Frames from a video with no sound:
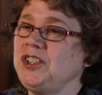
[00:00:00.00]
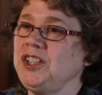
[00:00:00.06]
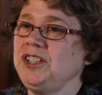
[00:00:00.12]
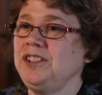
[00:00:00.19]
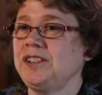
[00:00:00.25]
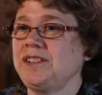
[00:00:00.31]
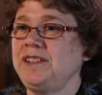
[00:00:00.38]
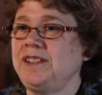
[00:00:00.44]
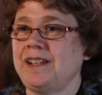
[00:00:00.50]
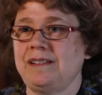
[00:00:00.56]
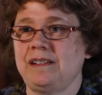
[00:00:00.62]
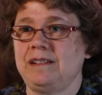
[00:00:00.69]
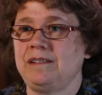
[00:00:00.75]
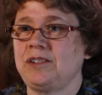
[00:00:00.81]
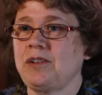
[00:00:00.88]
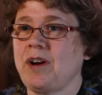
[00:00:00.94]
She just
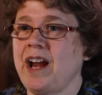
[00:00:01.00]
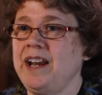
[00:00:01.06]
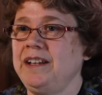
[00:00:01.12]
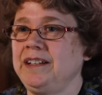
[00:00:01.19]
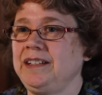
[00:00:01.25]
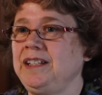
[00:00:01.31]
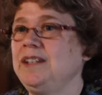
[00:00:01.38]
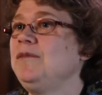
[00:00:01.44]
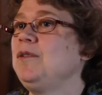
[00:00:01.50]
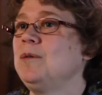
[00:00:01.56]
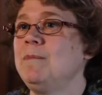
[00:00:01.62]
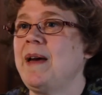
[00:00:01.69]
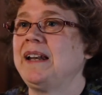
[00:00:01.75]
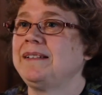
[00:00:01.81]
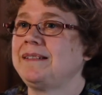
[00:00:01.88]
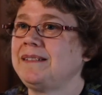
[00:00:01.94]
doesn't try to give you
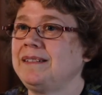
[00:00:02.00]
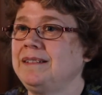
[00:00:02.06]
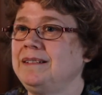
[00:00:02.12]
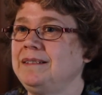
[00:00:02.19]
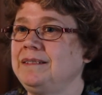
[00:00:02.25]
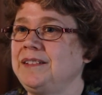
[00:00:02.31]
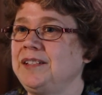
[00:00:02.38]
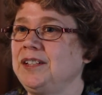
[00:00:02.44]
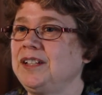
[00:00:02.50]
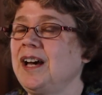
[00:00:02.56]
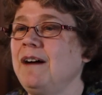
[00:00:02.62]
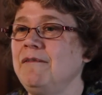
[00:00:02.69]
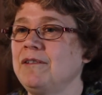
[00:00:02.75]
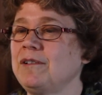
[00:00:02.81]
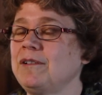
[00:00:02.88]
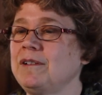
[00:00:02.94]
medicine to
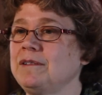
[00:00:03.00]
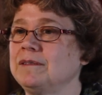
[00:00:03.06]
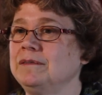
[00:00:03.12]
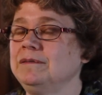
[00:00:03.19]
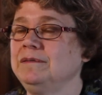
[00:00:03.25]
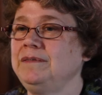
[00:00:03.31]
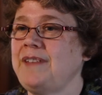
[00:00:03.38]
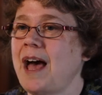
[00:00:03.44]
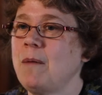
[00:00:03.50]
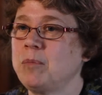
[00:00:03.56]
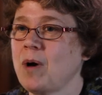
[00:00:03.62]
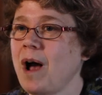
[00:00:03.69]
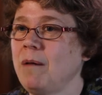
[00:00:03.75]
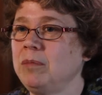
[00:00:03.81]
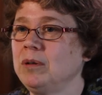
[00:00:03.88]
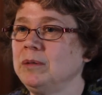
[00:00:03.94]
cover that
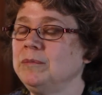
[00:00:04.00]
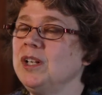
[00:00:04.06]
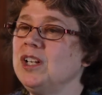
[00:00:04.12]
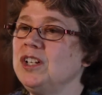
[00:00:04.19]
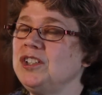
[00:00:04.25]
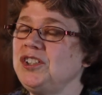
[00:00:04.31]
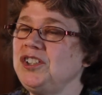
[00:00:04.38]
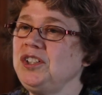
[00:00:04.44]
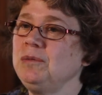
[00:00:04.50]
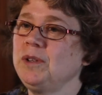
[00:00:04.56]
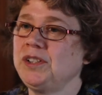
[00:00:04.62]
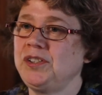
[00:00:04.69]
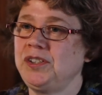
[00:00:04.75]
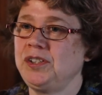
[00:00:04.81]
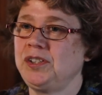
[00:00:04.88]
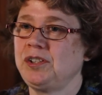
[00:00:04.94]
problem. She
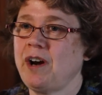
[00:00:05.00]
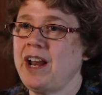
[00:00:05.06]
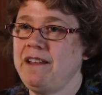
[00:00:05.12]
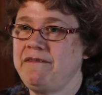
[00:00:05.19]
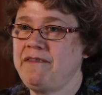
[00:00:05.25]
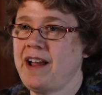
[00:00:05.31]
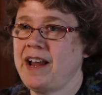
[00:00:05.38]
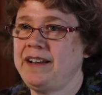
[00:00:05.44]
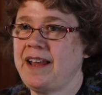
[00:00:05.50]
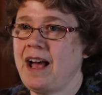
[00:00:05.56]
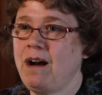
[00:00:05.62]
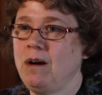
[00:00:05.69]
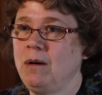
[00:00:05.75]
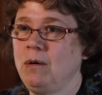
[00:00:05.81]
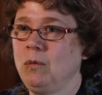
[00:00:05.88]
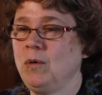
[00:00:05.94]
wants to try to find
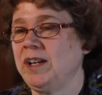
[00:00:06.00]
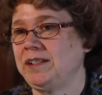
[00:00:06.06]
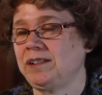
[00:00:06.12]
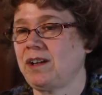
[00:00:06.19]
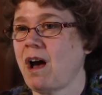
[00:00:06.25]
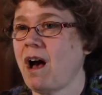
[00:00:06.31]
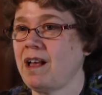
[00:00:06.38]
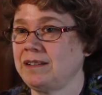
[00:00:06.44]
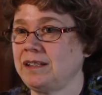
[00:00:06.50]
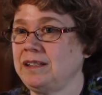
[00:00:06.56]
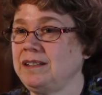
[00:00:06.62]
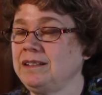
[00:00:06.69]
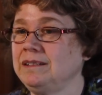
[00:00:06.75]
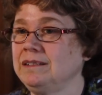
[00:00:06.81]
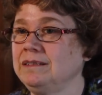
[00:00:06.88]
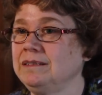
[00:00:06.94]
out what's
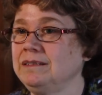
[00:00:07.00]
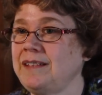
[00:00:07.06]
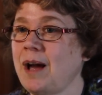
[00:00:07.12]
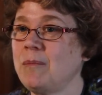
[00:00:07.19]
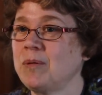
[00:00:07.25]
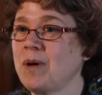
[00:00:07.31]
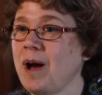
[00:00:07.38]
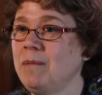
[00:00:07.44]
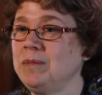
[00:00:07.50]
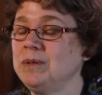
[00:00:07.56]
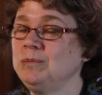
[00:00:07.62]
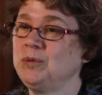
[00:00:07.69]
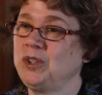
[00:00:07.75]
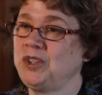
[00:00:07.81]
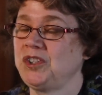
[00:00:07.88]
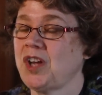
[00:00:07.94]
causing that
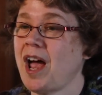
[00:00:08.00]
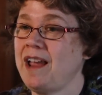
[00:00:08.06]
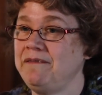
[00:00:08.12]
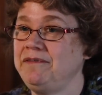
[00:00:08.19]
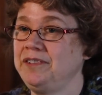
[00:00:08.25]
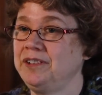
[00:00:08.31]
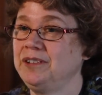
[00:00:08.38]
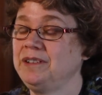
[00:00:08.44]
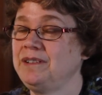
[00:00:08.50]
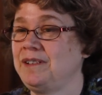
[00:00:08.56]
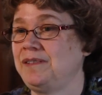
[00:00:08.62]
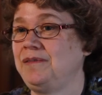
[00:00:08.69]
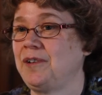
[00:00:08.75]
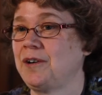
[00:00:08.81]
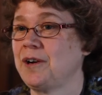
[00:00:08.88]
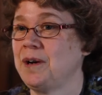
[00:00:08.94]
problem, which I feel
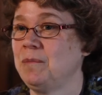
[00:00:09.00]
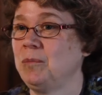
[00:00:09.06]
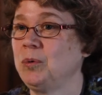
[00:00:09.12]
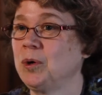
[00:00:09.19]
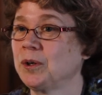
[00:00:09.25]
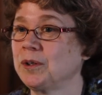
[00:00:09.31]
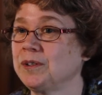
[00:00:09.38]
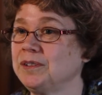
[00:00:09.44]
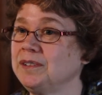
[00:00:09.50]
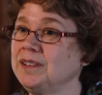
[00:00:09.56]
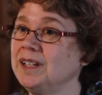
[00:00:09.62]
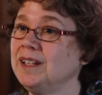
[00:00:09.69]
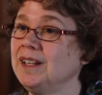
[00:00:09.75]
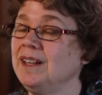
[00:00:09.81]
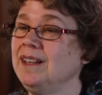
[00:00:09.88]
is very important.